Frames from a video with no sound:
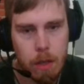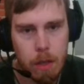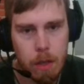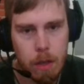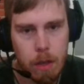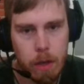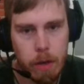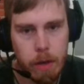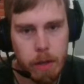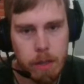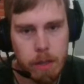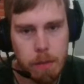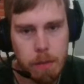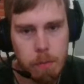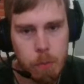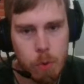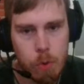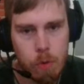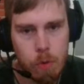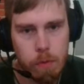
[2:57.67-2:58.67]
Another
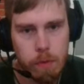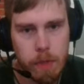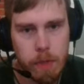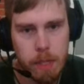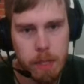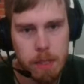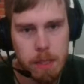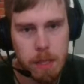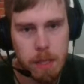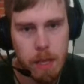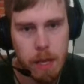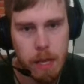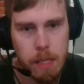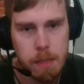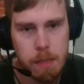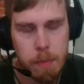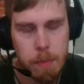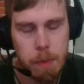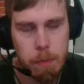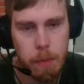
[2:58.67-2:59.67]
move that has
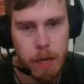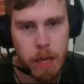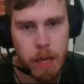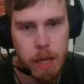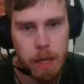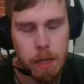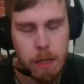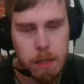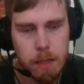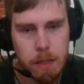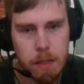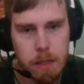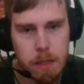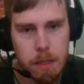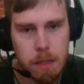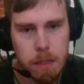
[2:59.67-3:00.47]
been played is